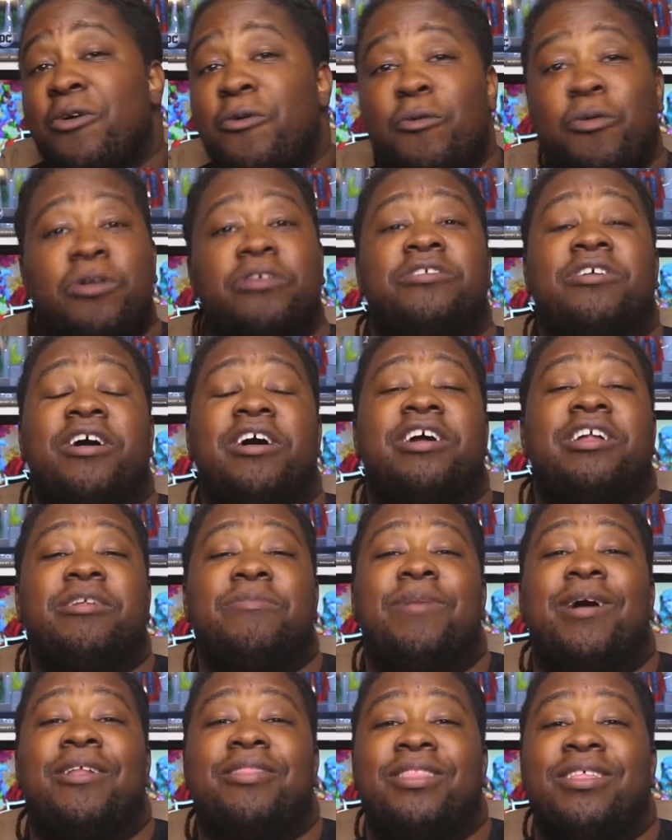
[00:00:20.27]
We're talking
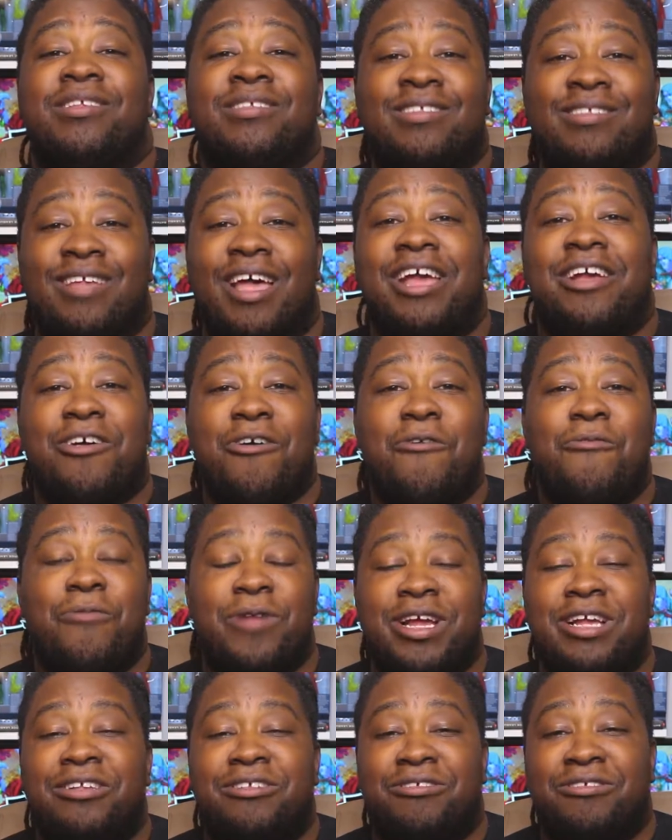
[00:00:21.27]
about the Psycho
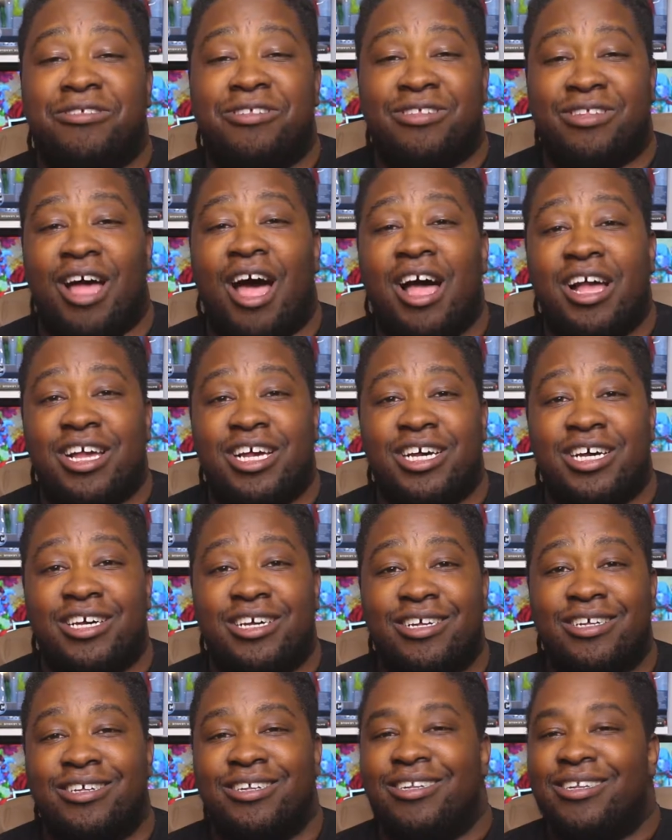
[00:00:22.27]
Rangers saga.
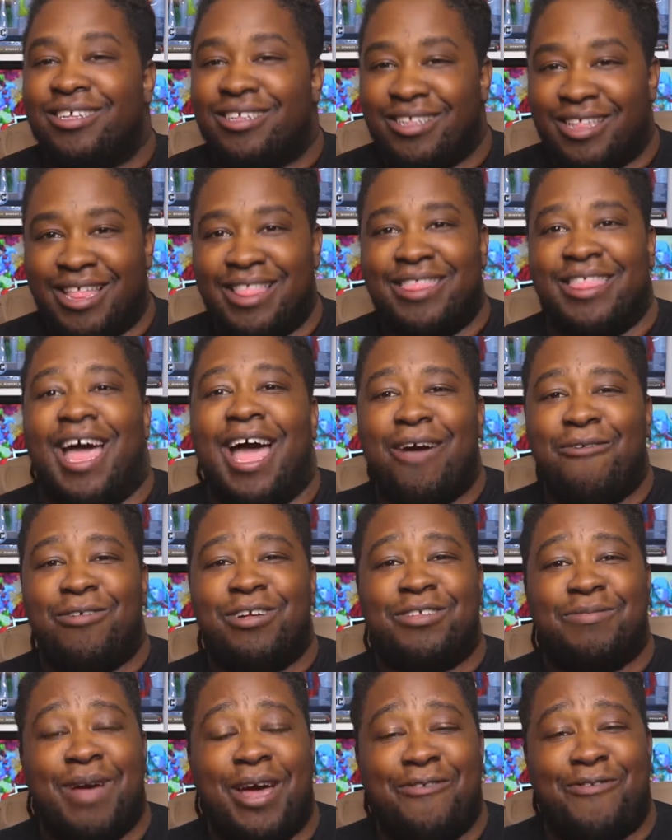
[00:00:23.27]
And that
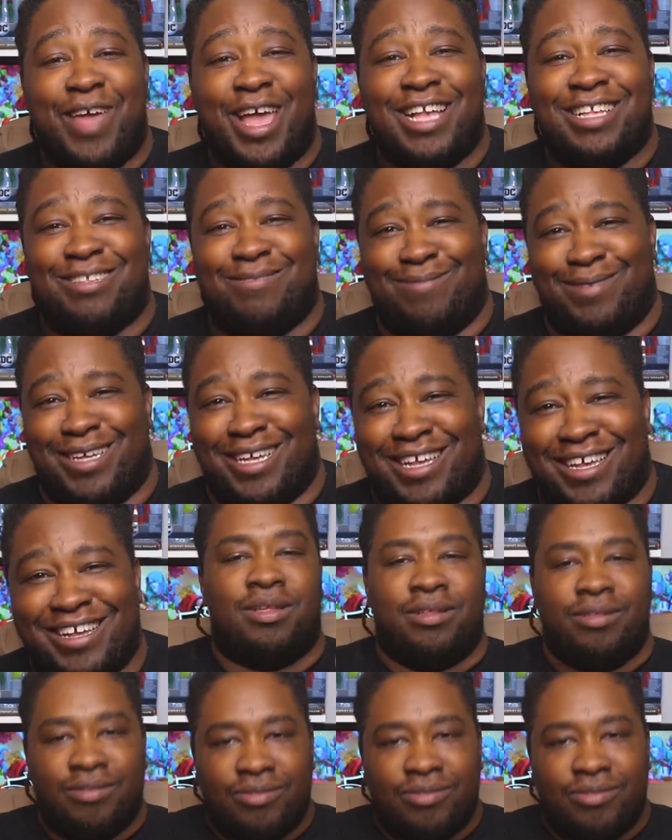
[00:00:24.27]
was my Facebook.